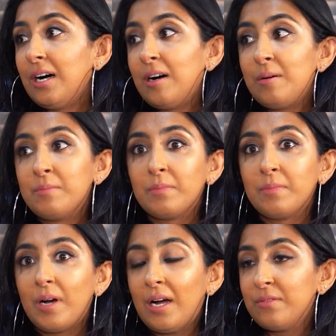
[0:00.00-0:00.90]

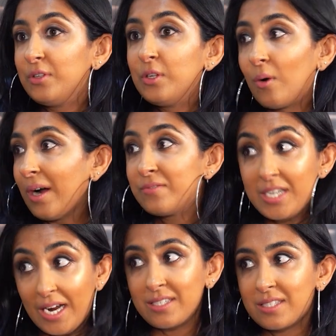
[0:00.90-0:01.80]
I've
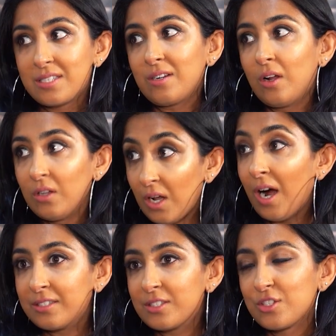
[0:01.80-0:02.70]
danced a
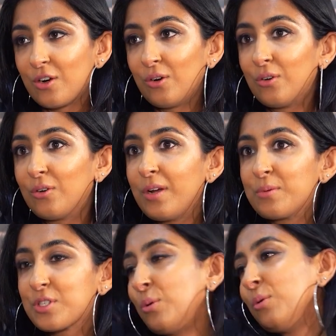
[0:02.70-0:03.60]
lot, so it
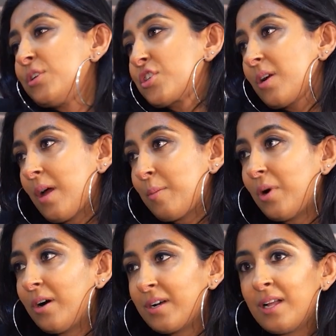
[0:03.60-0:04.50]
was cool to share that
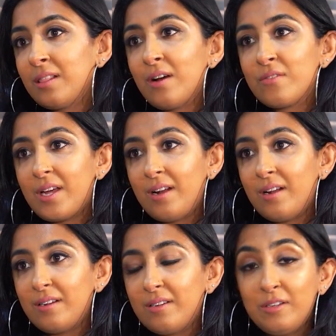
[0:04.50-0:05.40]
part, and I love that
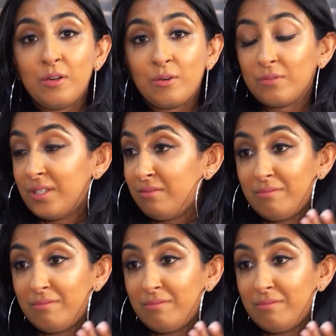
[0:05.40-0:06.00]
that